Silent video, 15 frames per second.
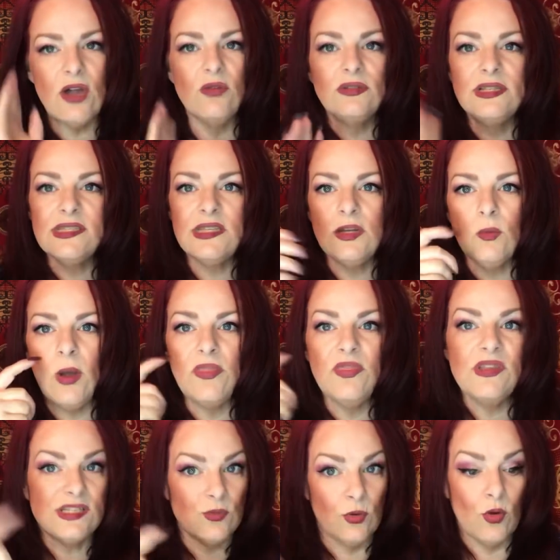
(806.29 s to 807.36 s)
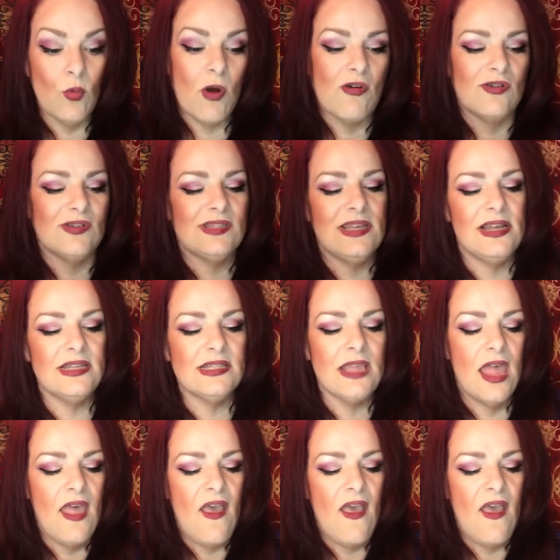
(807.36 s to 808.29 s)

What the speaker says: So listen to what this root worker says.